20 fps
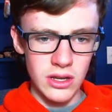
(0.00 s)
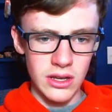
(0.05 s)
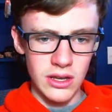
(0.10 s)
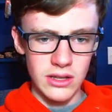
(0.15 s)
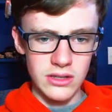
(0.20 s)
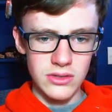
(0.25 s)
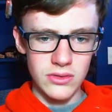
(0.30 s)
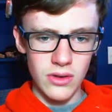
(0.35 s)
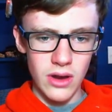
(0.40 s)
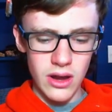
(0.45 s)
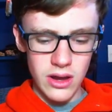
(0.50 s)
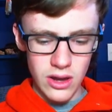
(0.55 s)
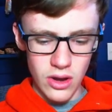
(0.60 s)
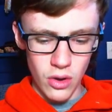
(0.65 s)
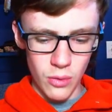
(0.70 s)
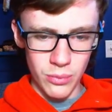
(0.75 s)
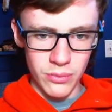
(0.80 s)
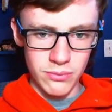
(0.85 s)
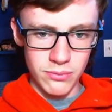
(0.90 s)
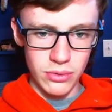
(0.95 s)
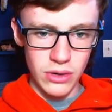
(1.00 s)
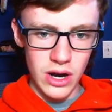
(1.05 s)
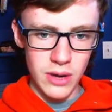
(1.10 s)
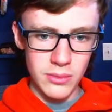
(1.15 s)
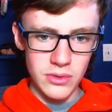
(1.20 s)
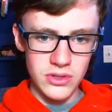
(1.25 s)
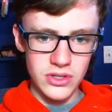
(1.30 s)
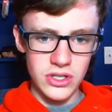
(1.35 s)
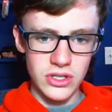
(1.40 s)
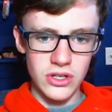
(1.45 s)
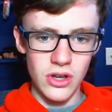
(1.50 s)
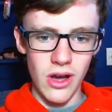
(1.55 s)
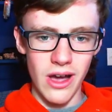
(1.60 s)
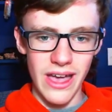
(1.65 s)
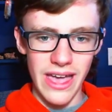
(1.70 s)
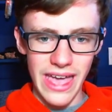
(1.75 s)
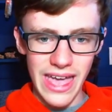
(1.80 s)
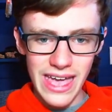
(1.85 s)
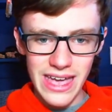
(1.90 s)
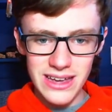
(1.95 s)
That's right. Open parameters dot
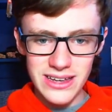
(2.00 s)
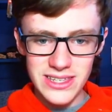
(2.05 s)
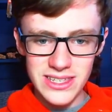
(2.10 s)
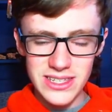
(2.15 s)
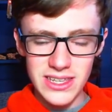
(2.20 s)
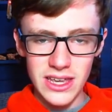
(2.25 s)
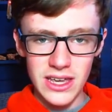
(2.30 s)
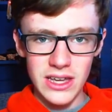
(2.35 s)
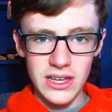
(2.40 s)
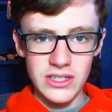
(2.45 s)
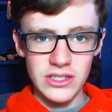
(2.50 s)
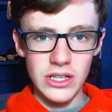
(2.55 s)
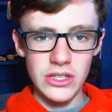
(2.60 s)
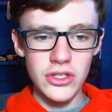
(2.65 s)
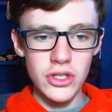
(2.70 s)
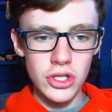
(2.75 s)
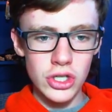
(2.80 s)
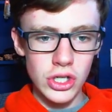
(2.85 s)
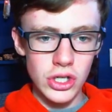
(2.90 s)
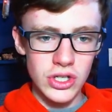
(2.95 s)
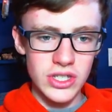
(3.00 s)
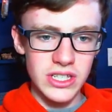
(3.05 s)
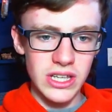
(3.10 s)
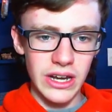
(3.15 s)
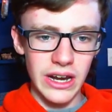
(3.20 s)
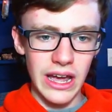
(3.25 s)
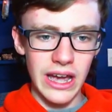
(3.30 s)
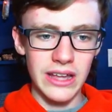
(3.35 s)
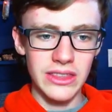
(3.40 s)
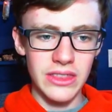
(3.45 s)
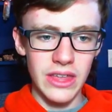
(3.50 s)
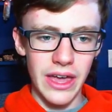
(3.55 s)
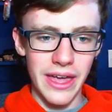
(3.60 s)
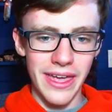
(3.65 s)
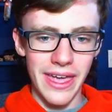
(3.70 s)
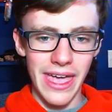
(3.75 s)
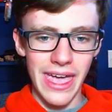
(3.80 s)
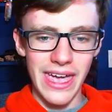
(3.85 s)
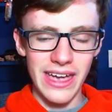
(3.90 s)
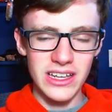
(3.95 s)
x. So that's just gonna set it at the
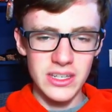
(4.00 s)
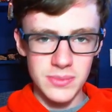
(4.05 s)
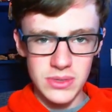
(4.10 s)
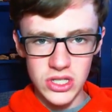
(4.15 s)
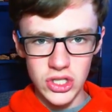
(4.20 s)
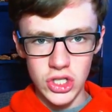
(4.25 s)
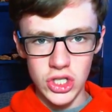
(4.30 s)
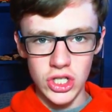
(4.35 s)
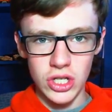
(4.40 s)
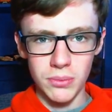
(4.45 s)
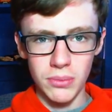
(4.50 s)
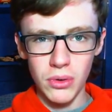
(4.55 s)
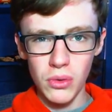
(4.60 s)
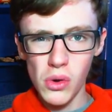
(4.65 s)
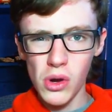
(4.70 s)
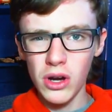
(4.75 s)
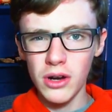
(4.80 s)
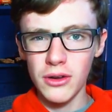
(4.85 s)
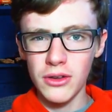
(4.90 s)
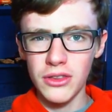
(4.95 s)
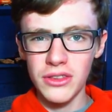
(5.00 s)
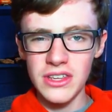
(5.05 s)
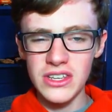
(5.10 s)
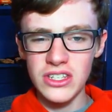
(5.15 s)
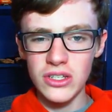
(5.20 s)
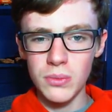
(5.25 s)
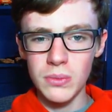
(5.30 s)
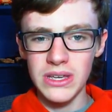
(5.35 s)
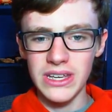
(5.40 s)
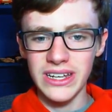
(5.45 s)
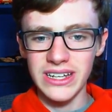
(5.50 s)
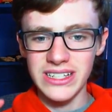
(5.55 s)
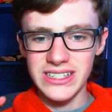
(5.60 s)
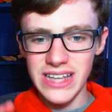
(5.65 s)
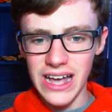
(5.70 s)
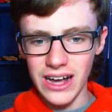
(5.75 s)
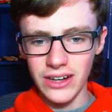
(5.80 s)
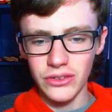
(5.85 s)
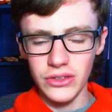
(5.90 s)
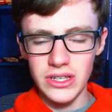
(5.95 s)
x position, but we want this to be
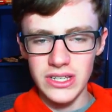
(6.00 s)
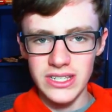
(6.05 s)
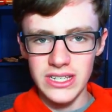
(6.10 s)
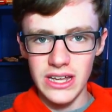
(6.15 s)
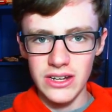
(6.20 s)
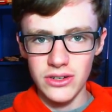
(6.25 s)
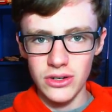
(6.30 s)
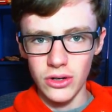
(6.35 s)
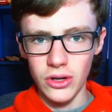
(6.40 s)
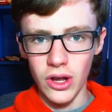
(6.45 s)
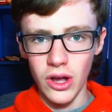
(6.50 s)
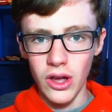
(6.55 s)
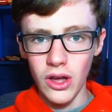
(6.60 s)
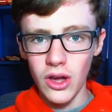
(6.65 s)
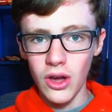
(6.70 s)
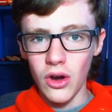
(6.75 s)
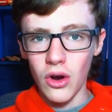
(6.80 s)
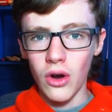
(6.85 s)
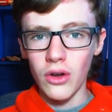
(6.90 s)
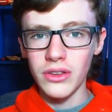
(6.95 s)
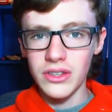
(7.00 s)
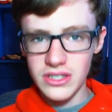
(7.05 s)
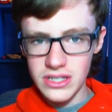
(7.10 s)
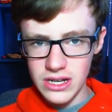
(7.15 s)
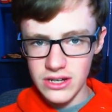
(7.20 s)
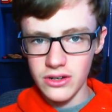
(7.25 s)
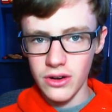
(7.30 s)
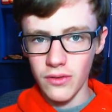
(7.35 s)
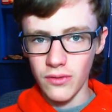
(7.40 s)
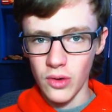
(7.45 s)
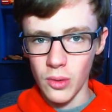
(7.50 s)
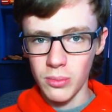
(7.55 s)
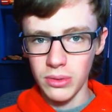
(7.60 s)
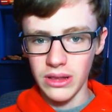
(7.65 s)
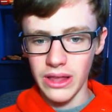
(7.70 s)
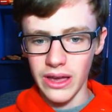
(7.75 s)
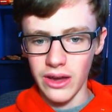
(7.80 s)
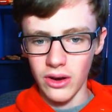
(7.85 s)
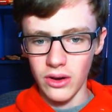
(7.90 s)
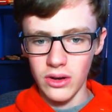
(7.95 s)
exactly centered on the center of our
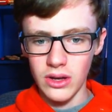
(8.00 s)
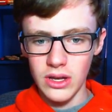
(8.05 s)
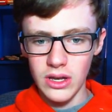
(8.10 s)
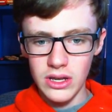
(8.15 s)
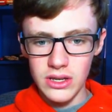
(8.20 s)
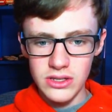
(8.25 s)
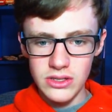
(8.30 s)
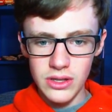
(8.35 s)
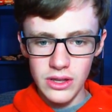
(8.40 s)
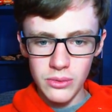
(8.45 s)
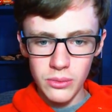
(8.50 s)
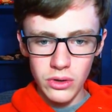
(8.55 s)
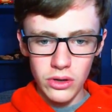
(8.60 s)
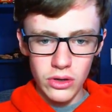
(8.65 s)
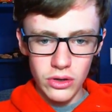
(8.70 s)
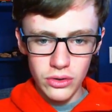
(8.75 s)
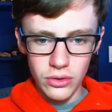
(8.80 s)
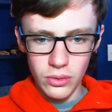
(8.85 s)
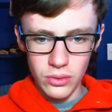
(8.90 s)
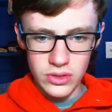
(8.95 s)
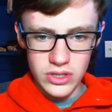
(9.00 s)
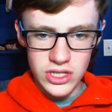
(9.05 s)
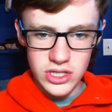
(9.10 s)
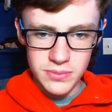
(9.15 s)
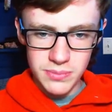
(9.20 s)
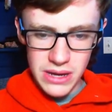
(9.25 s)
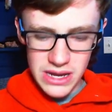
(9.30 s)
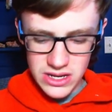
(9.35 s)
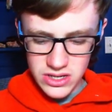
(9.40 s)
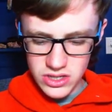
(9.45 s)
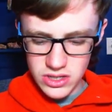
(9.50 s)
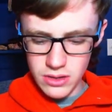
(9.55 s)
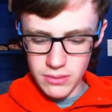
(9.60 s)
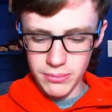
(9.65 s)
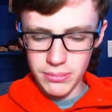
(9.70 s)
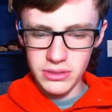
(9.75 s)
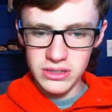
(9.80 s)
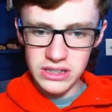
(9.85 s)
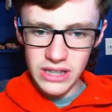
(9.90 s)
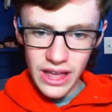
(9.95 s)
player. So then we're gonna go space
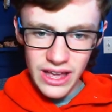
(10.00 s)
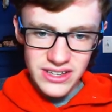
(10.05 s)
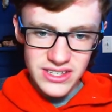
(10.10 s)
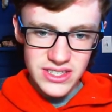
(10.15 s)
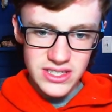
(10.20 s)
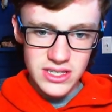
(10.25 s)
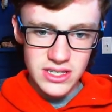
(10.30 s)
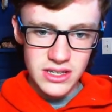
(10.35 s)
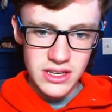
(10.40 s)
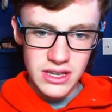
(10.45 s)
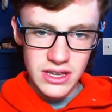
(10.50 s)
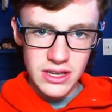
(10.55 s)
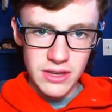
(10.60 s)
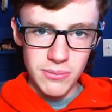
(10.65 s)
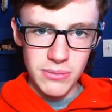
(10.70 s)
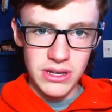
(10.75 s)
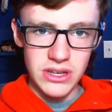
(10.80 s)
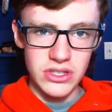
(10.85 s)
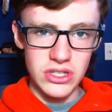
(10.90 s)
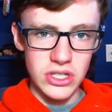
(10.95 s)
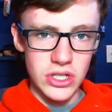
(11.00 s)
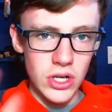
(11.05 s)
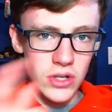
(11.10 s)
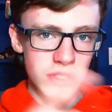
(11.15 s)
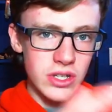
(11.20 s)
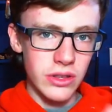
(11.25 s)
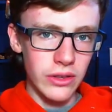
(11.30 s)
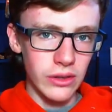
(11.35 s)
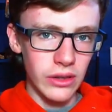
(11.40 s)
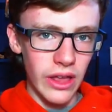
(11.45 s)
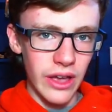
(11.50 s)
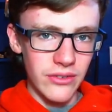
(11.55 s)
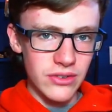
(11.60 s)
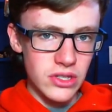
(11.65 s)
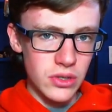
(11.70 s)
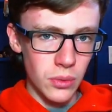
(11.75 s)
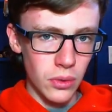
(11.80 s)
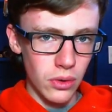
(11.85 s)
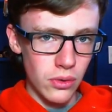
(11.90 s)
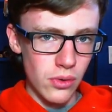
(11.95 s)
plus because it starts at the left,
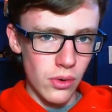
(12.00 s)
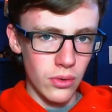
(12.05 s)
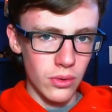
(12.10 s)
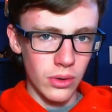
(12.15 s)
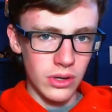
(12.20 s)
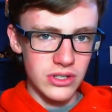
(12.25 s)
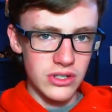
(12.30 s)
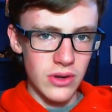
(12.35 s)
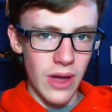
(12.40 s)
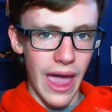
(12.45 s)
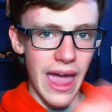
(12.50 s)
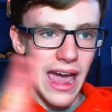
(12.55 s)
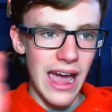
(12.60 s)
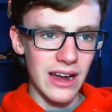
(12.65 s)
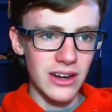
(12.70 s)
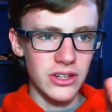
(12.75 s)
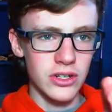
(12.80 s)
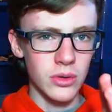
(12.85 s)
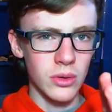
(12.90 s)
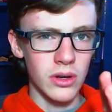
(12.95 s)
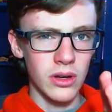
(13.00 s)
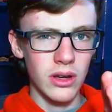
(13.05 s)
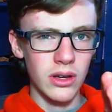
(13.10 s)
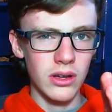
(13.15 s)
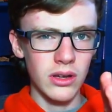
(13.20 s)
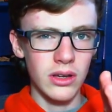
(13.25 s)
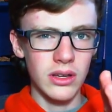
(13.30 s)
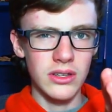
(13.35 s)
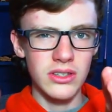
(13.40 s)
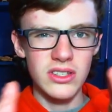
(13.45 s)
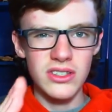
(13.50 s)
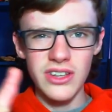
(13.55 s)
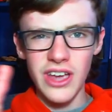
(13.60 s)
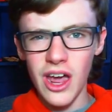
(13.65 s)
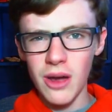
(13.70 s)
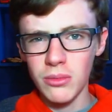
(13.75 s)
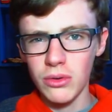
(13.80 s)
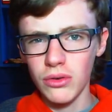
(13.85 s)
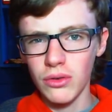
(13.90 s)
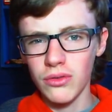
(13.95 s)
so we're going to want to add to it. Is this
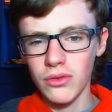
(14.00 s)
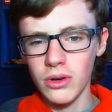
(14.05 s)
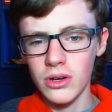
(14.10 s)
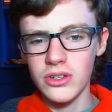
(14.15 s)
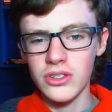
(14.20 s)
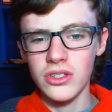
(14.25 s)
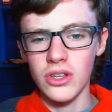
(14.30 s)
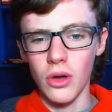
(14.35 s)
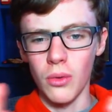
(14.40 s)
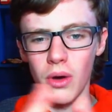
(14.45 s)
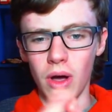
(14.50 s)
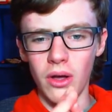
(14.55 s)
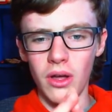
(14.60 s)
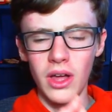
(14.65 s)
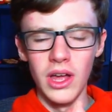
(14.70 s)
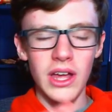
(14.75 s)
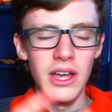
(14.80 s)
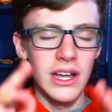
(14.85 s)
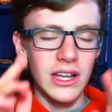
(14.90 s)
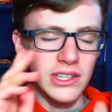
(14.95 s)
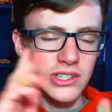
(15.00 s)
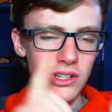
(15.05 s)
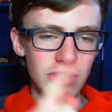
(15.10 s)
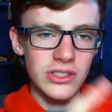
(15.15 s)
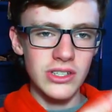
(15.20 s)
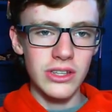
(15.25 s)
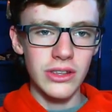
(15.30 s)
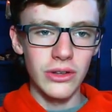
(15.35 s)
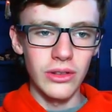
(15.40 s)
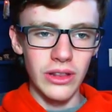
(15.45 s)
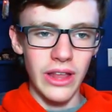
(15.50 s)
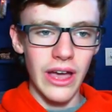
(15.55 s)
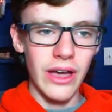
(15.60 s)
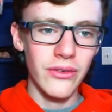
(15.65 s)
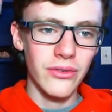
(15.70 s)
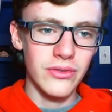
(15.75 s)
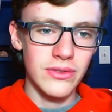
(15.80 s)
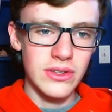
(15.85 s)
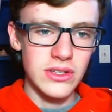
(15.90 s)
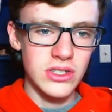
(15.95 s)
camera reversed? Oh well. It starts at the
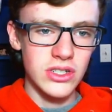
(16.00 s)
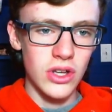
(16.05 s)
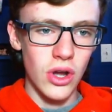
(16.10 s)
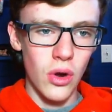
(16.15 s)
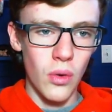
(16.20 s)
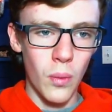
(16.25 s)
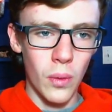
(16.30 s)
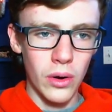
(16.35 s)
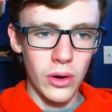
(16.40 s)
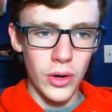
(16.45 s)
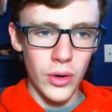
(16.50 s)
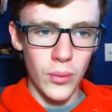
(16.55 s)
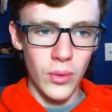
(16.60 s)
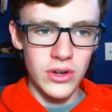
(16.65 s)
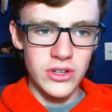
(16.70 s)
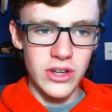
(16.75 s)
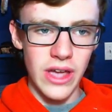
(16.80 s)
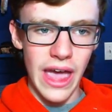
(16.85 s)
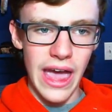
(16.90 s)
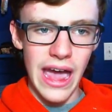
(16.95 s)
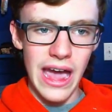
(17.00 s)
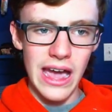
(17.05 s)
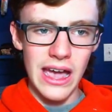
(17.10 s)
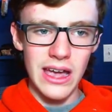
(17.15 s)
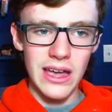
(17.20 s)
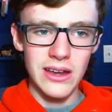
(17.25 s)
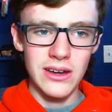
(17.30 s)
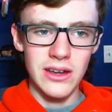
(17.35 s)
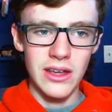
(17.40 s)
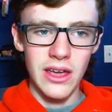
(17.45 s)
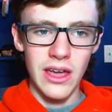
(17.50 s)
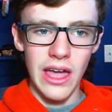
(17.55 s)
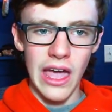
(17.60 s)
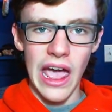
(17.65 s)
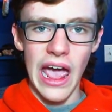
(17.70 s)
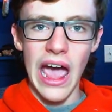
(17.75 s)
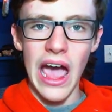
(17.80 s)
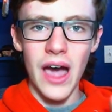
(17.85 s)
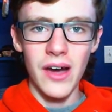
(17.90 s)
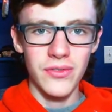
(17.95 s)
left, so we're gonna want to add
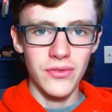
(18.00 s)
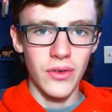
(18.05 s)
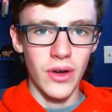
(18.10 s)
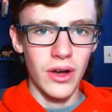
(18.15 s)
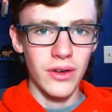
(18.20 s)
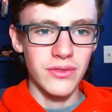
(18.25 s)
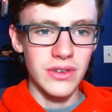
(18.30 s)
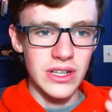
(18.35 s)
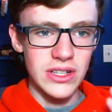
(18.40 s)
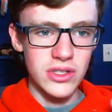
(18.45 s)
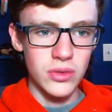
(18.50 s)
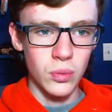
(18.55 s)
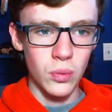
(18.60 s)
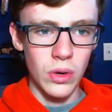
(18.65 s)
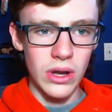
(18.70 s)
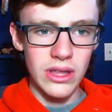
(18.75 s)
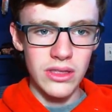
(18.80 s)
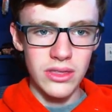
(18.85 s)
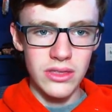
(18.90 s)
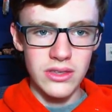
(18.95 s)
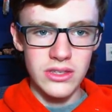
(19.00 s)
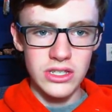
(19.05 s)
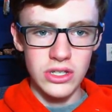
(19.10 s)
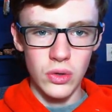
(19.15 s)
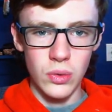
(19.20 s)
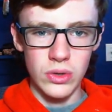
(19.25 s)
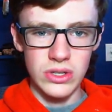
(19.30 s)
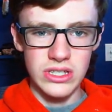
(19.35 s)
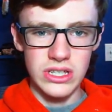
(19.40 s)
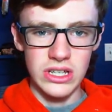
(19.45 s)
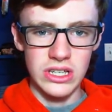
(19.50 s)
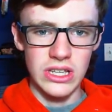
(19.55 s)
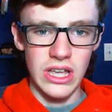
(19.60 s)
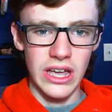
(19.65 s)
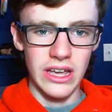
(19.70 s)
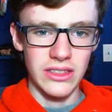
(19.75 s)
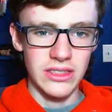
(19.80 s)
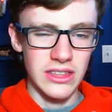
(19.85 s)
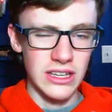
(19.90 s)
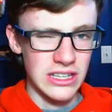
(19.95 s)
half of its width, so it's
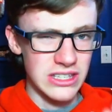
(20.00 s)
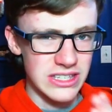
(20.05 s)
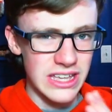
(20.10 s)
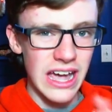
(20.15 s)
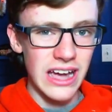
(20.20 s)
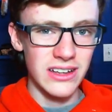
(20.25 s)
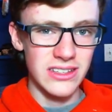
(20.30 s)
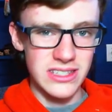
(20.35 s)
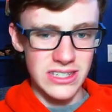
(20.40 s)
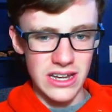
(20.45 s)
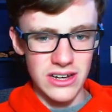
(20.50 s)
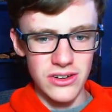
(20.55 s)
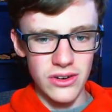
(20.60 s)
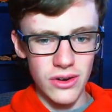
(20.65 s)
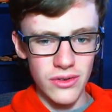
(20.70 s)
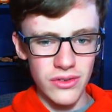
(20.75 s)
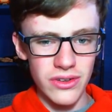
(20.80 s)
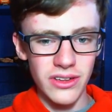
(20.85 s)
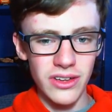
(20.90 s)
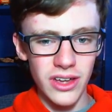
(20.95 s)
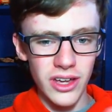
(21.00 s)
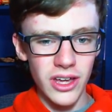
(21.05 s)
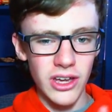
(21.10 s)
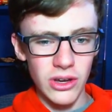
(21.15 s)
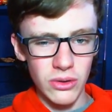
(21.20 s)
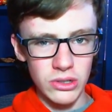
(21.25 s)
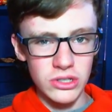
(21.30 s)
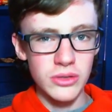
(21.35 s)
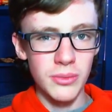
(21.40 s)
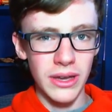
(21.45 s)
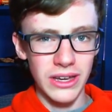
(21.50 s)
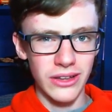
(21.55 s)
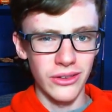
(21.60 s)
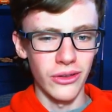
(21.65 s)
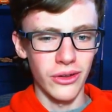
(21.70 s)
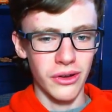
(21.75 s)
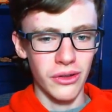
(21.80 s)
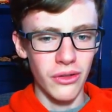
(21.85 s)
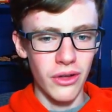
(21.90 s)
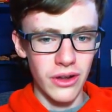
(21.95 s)
at the exact center of it, which will make it
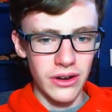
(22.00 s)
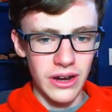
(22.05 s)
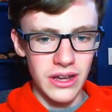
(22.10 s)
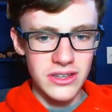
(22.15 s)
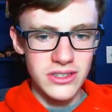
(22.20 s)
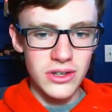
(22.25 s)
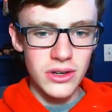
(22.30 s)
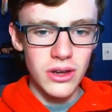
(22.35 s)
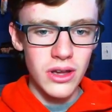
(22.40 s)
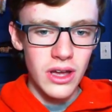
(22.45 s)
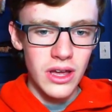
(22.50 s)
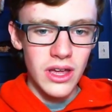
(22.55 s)
look a lot nicer.